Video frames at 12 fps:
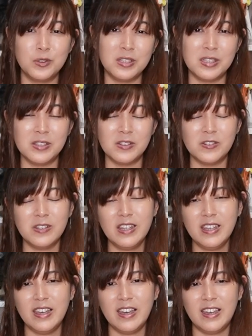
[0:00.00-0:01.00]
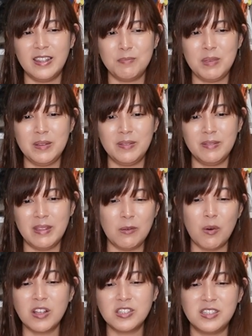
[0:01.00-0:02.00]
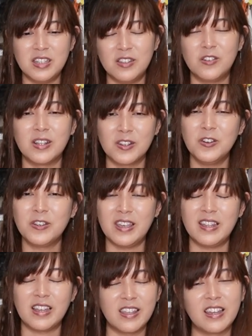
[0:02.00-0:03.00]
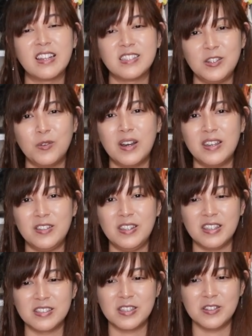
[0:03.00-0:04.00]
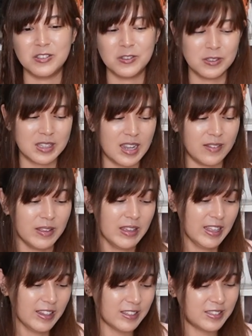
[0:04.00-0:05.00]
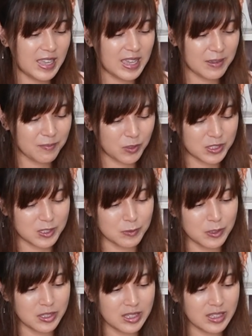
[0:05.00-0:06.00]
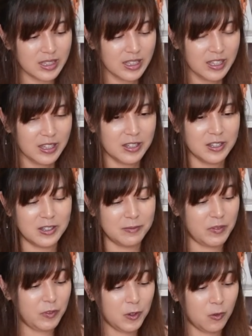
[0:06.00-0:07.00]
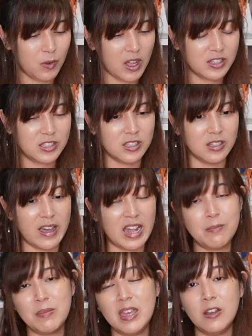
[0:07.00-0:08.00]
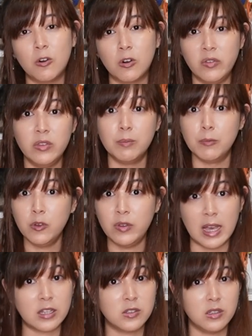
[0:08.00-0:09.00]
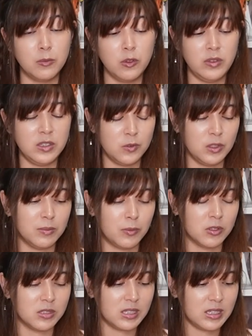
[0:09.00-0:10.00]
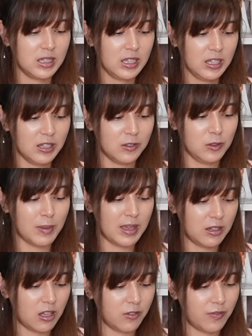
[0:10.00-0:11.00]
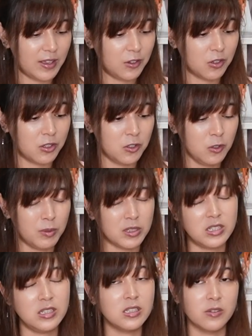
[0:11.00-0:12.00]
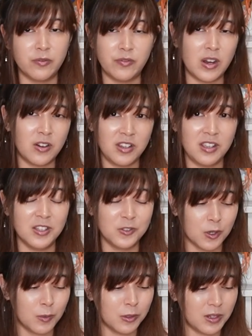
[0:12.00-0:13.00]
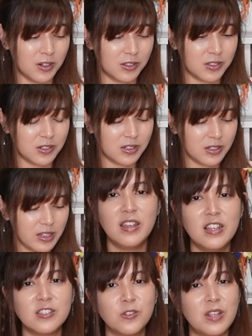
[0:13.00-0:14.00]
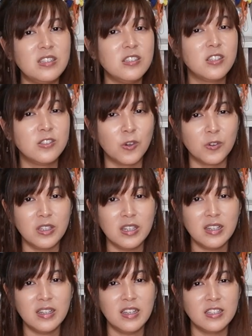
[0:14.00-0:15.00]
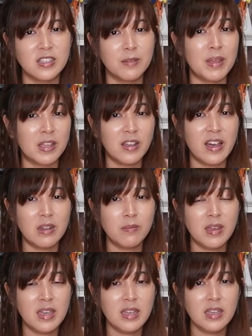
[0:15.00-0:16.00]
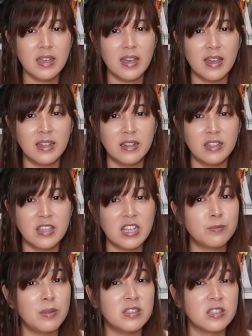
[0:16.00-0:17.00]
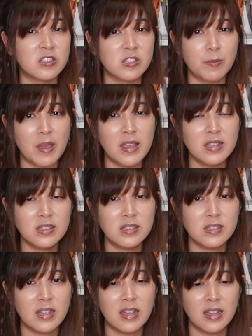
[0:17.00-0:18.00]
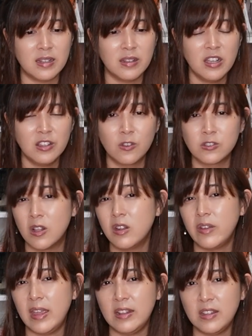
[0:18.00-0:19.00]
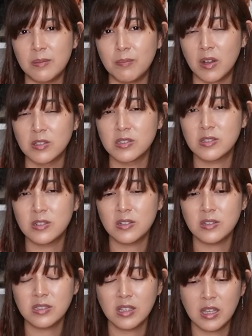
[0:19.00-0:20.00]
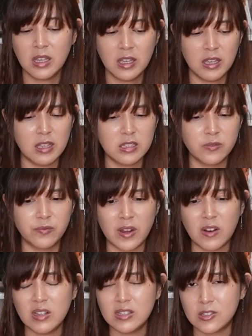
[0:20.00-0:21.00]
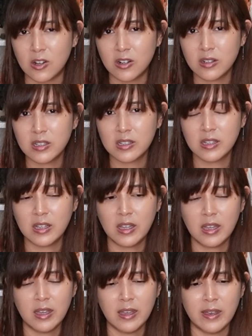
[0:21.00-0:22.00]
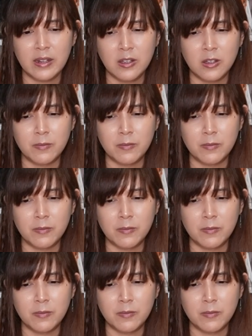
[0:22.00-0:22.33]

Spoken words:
really cute. And they watched it and they're like, okay, I can kind of see why you think it's cute. So it's kind of the same with Tsumugi. If you don't watch the anime or even the movie, actually the movie is really important, you might not find her cute, but she's a very adorable character. So Knights of Sidonia is a mecha anime and it takes place in space and there's a lot of alien monsters. It's very dark and